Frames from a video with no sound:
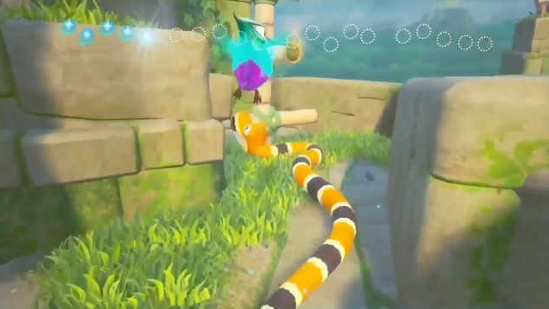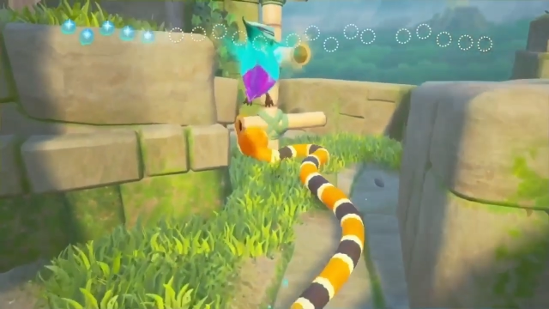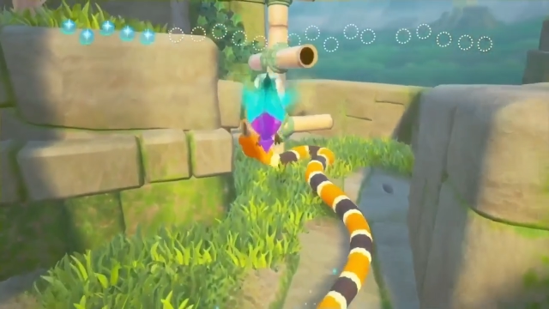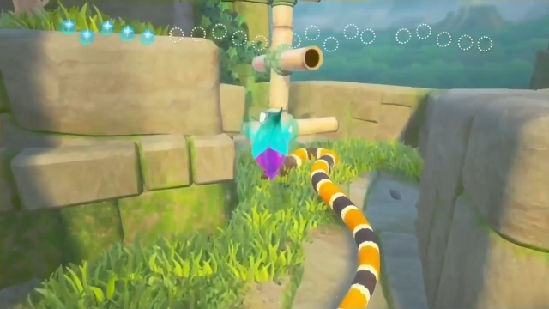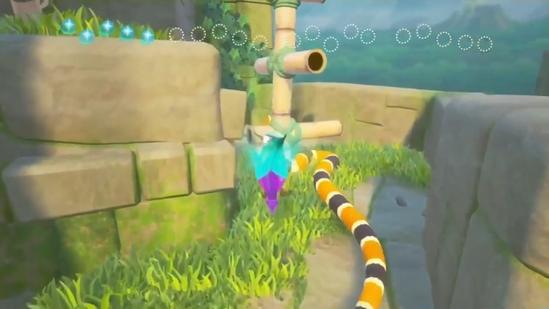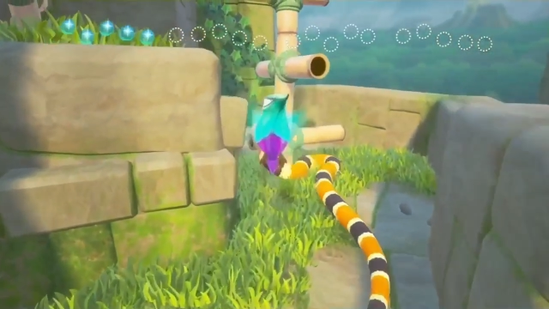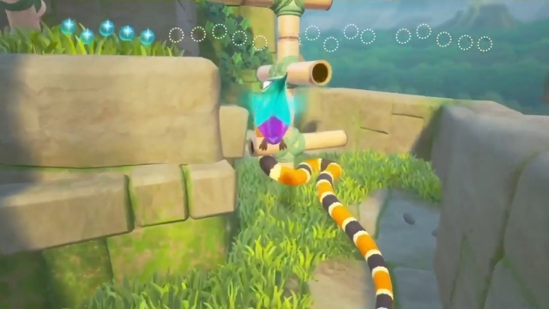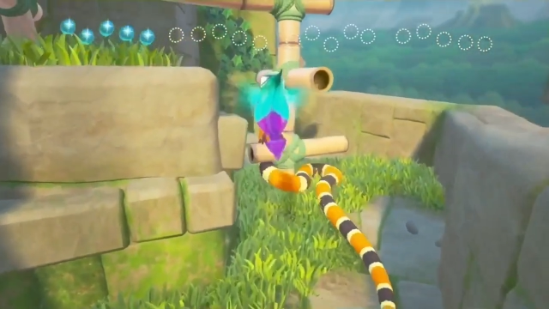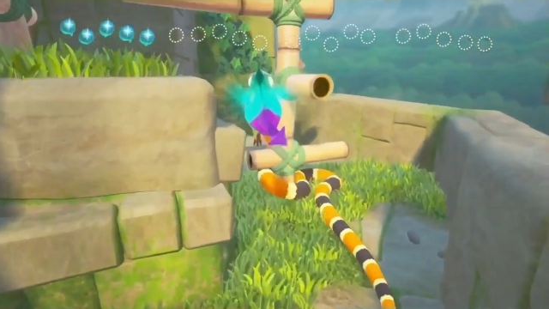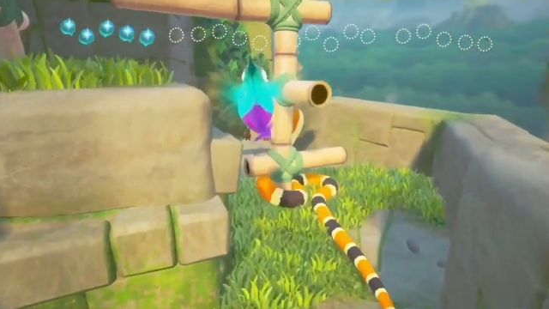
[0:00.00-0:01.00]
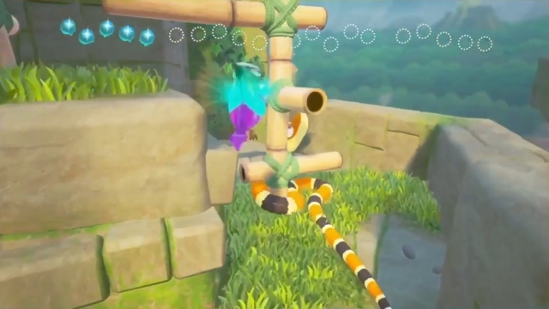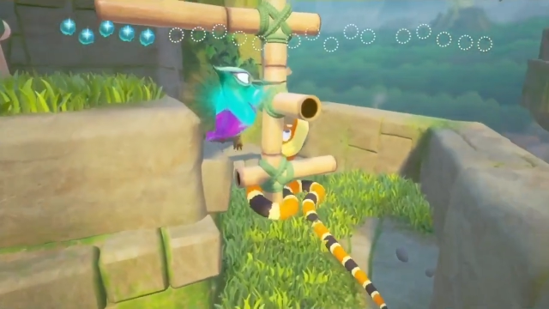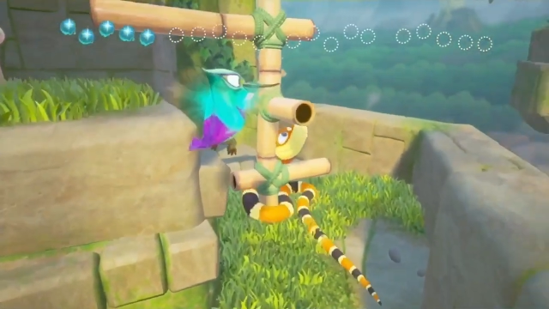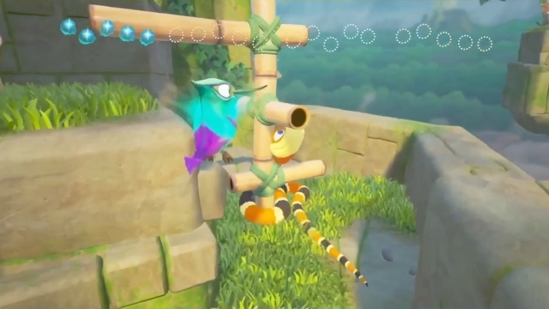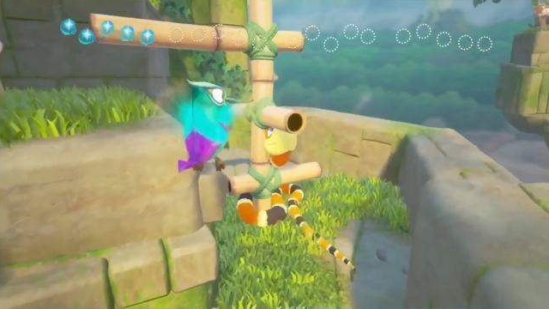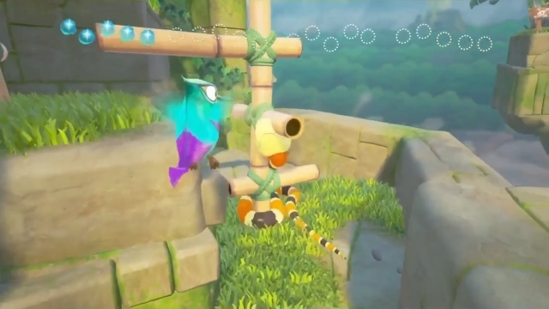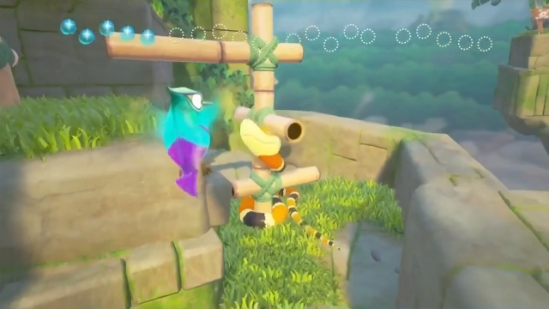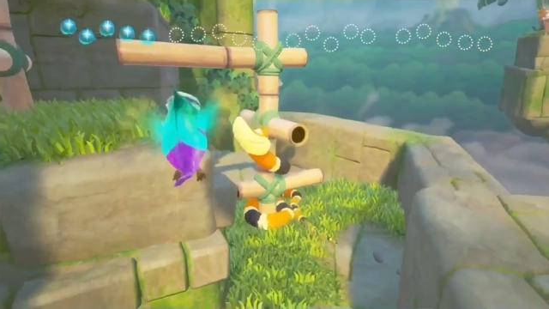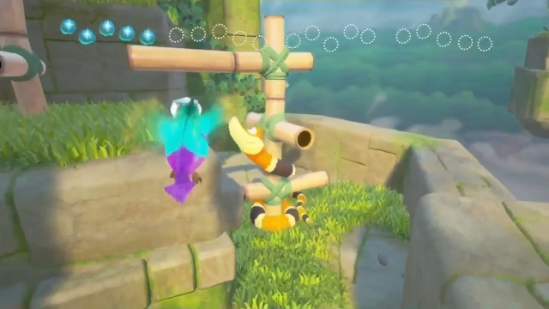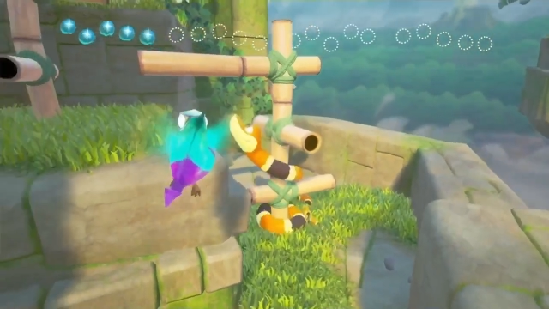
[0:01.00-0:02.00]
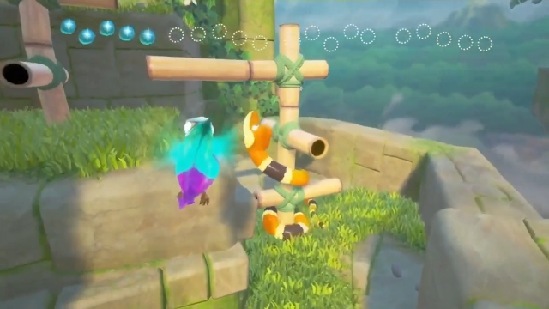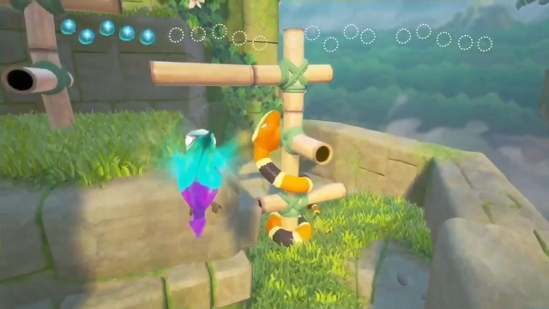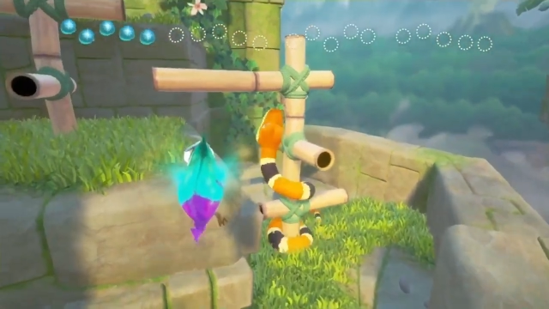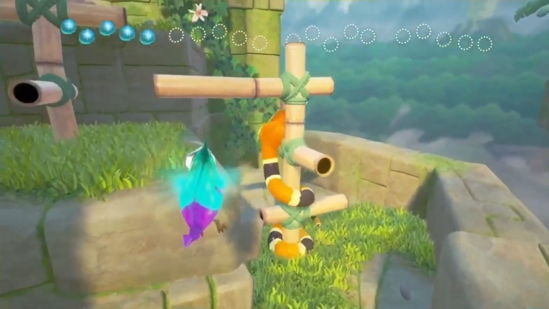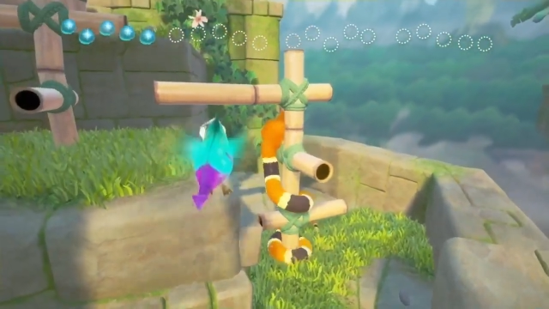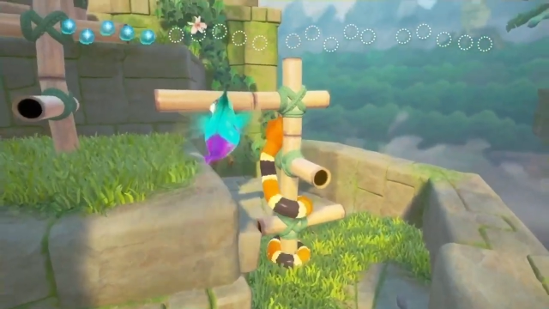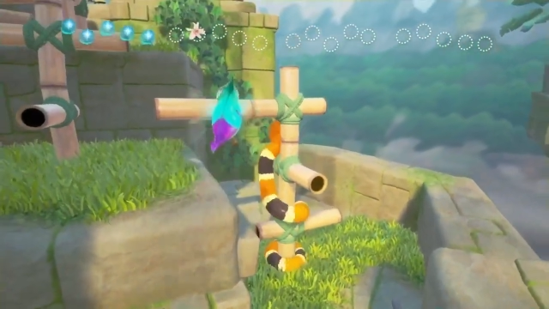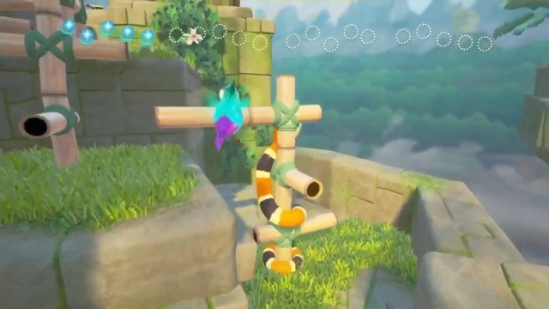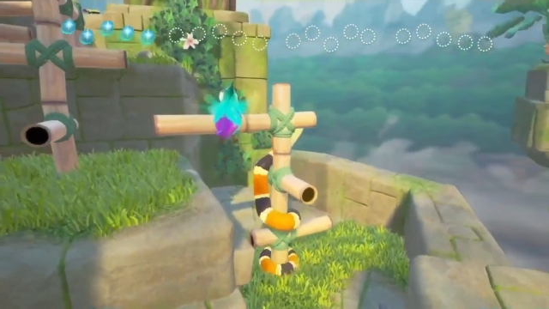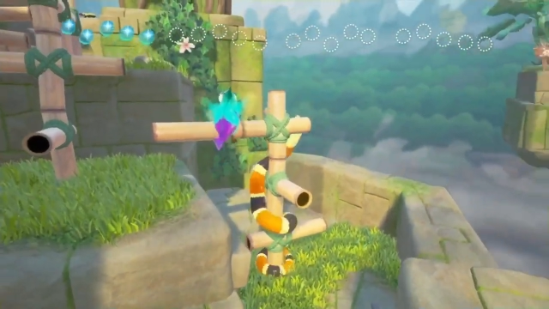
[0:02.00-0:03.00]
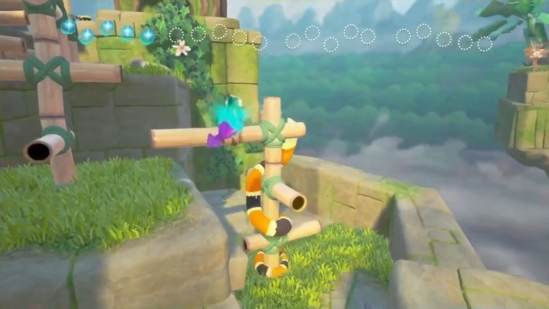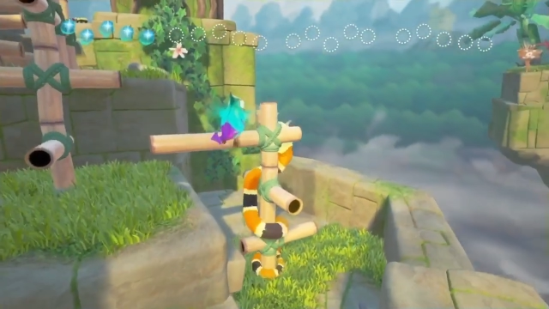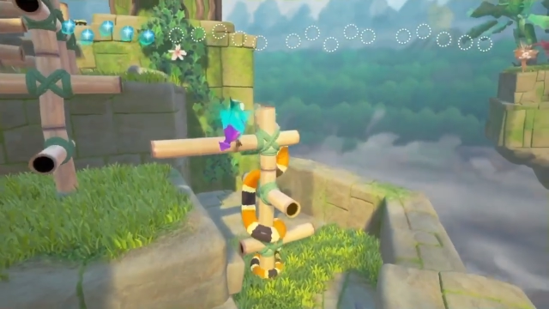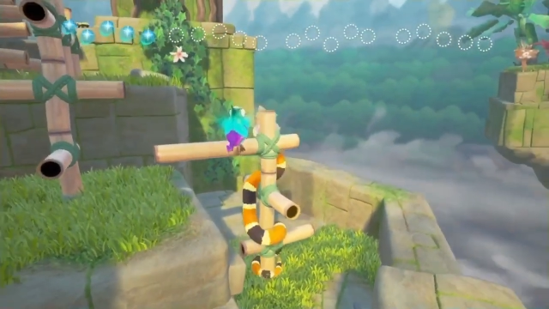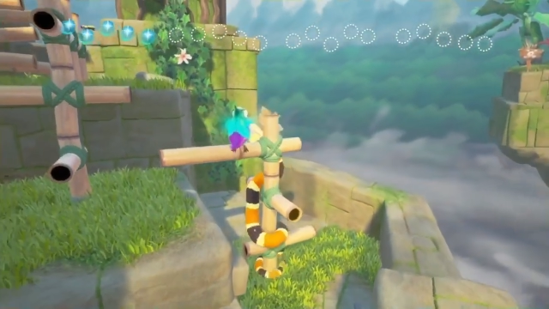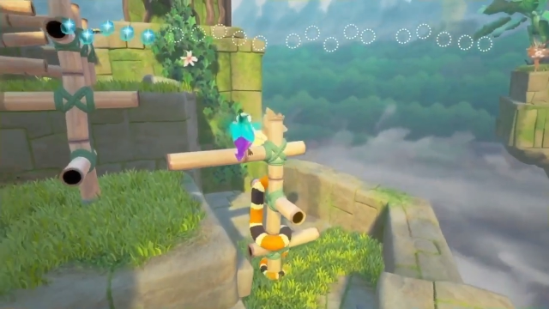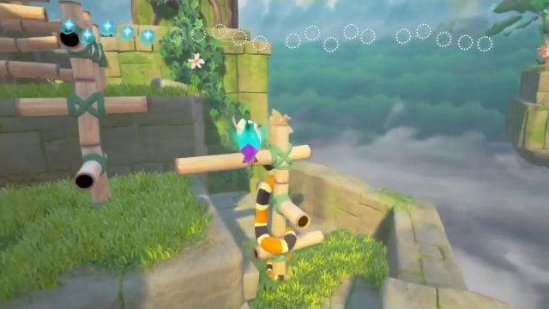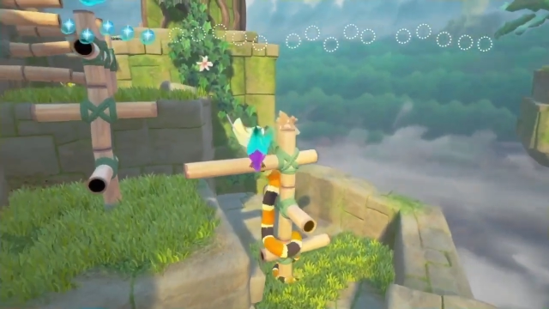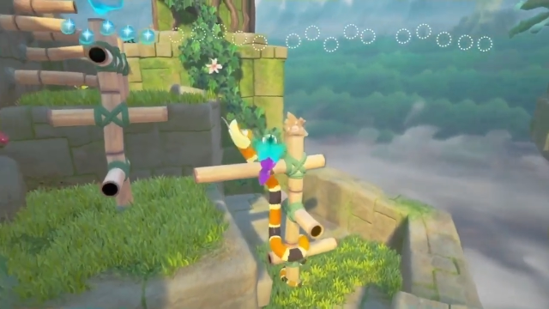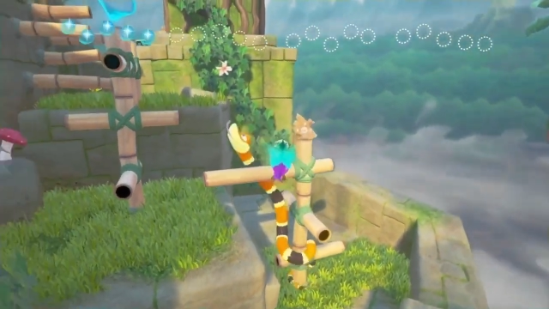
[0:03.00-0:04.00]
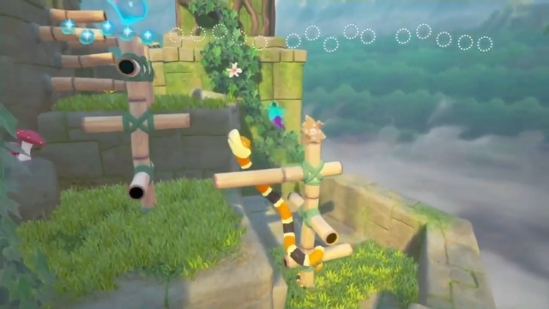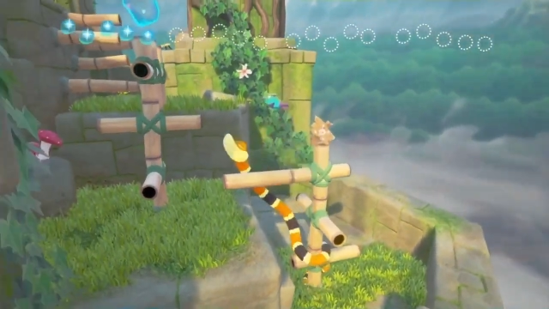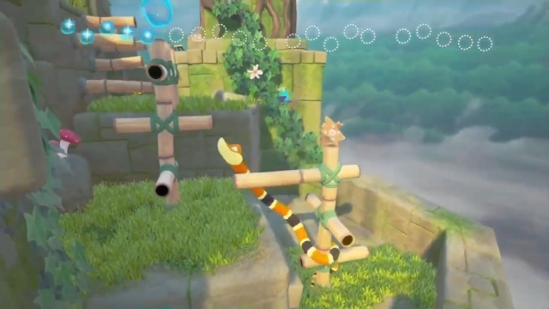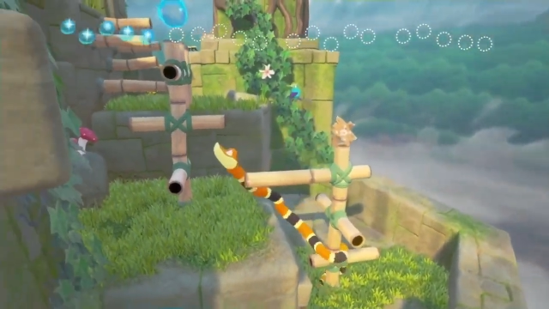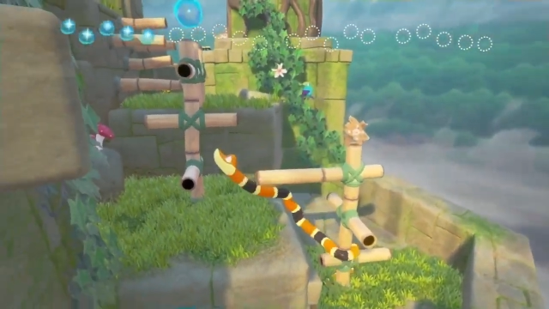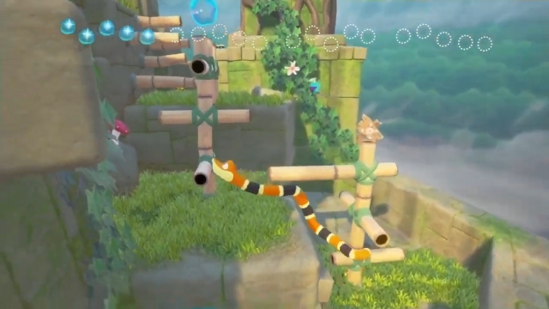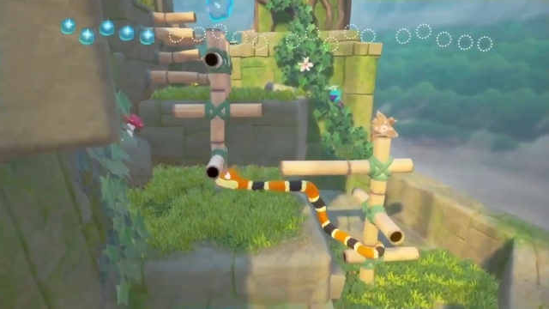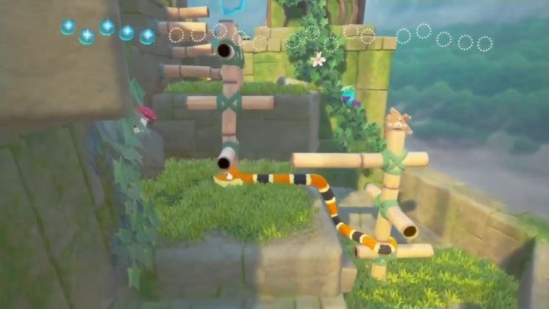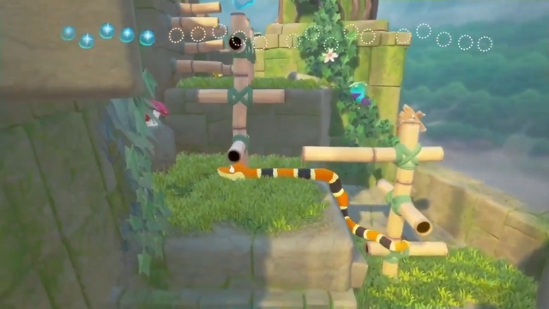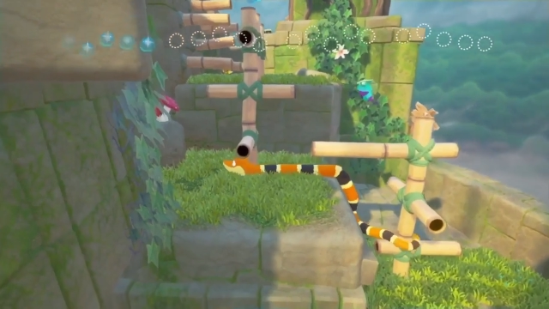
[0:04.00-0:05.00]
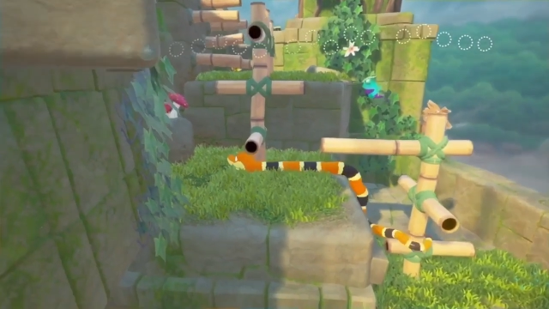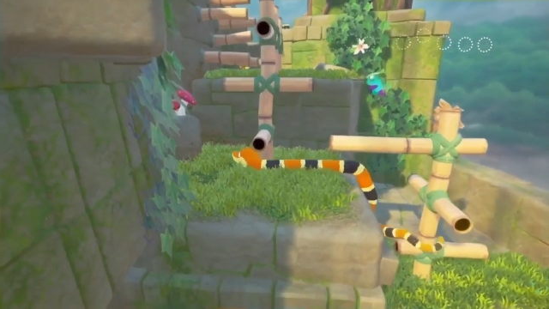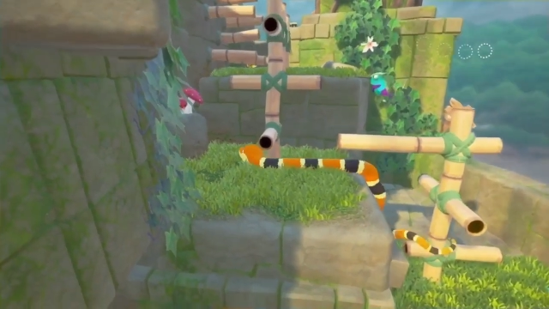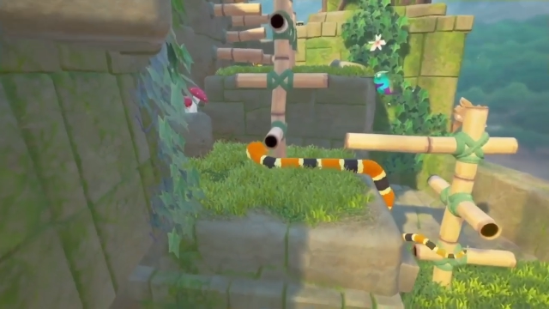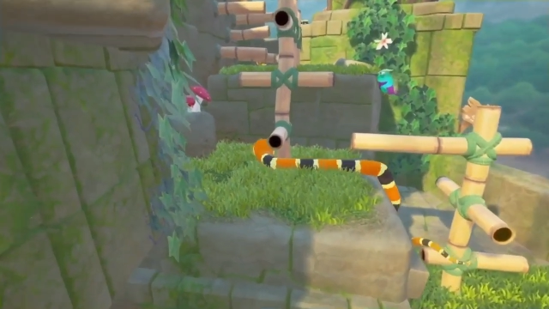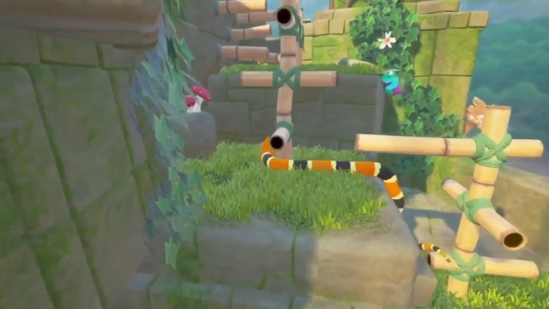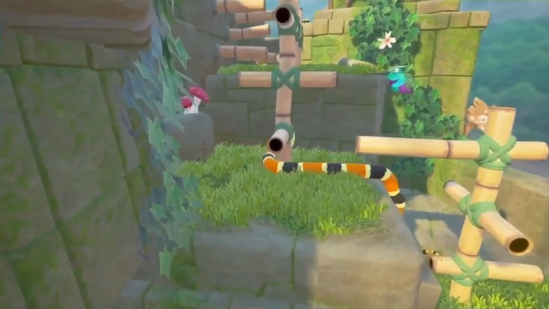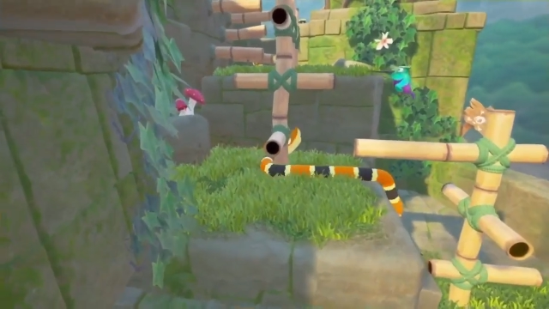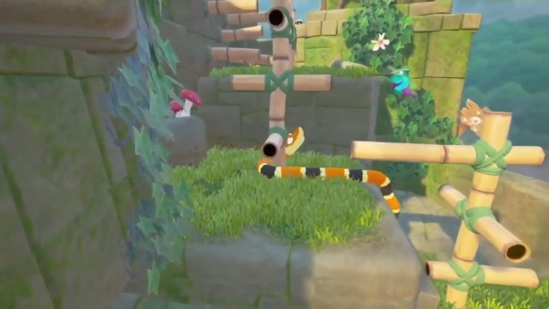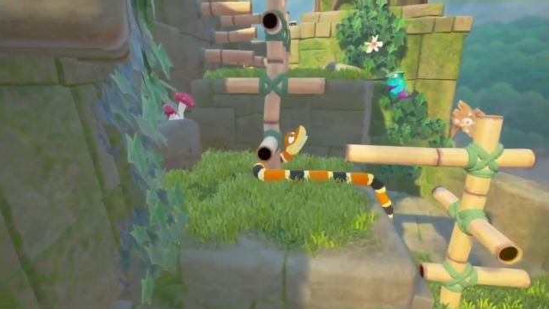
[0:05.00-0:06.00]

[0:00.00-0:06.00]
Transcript: No face is visible, so there are no lips to read.